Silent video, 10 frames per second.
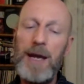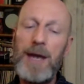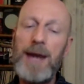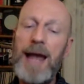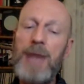
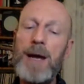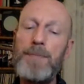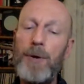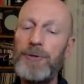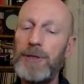and allow my
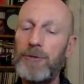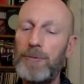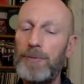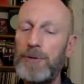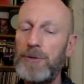body
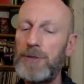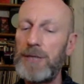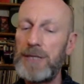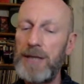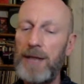to produce
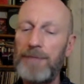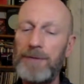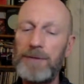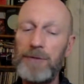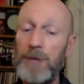it itself
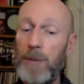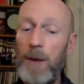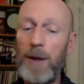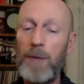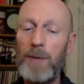in the
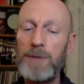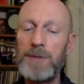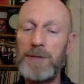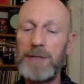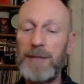required
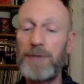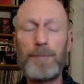quantities at